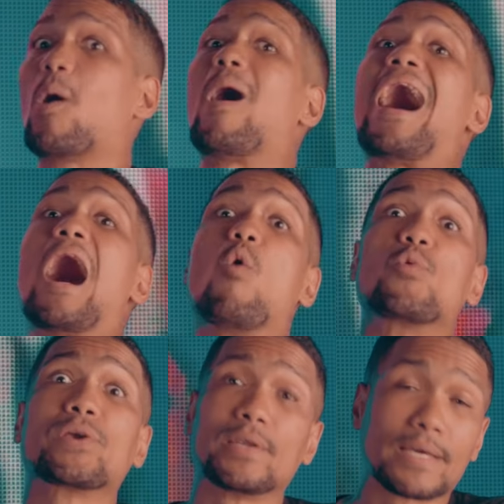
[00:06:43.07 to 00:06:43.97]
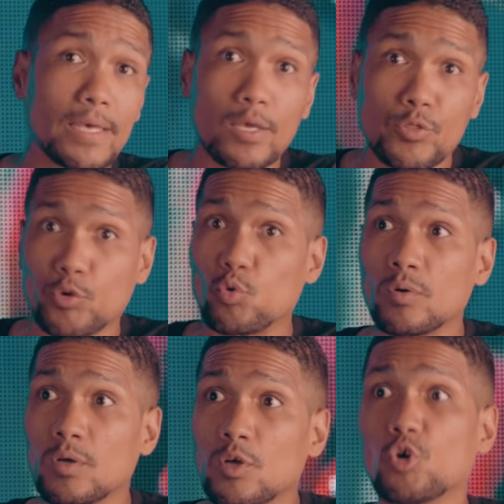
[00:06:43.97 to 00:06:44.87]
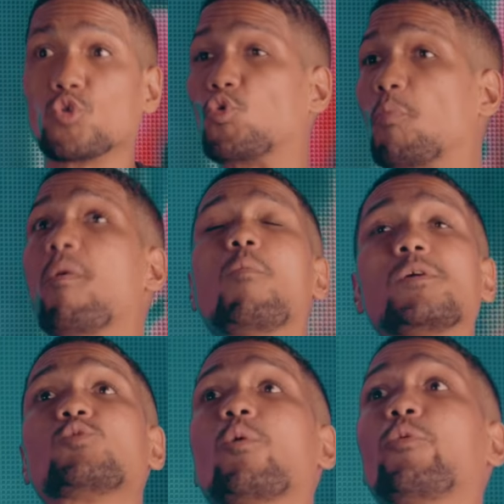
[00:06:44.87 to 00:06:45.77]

know how we're gonna get through to moments where